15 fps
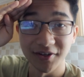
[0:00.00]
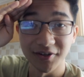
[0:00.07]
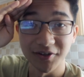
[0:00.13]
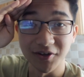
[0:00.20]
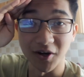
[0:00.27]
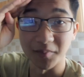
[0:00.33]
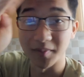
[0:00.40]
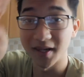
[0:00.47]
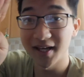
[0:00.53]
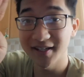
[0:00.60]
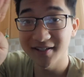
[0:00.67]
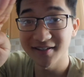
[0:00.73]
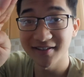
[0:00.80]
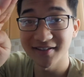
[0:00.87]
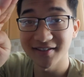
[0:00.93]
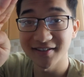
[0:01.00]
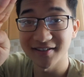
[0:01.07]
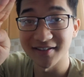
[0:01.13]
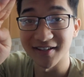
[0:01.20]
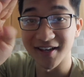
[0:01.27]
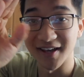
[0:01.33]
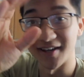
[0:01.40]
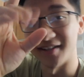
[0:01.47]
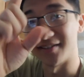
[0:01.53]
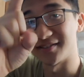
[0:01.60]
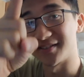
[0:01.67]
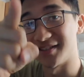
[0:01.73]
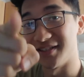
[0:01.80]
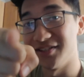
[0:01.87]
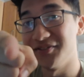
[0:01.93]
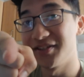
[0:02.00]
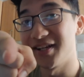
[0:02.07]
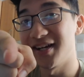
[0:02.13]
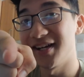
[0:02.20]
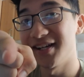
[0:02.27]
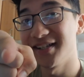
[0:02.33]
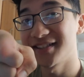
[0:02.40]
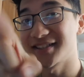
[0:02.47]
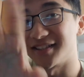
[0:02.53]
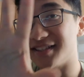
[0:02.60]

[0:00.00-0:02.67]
God bless, and I'll see you guys